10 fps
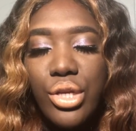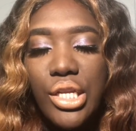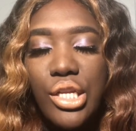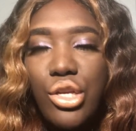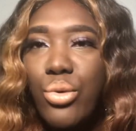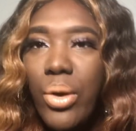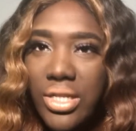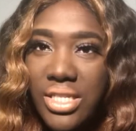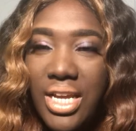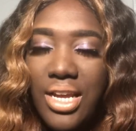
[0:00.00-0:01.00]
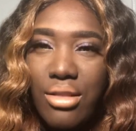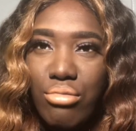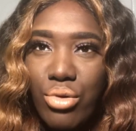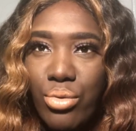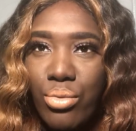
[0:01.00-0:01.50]
you are seeing
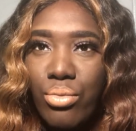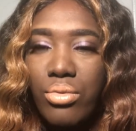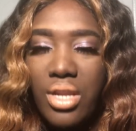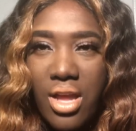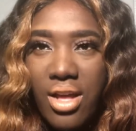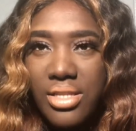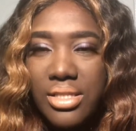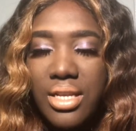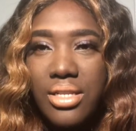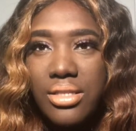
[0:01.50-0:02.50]
through the nonsense